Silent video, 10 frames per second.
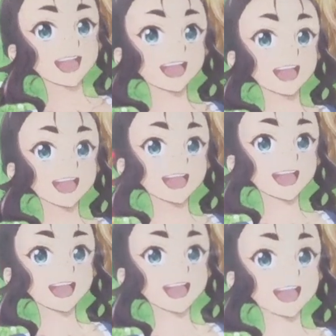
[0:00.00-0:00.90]

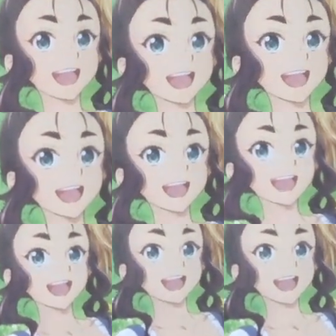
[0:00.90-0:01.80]
Arte.
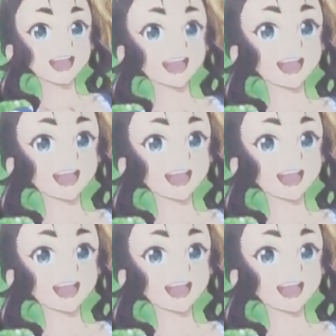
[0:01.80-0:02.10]
Um, I'm sure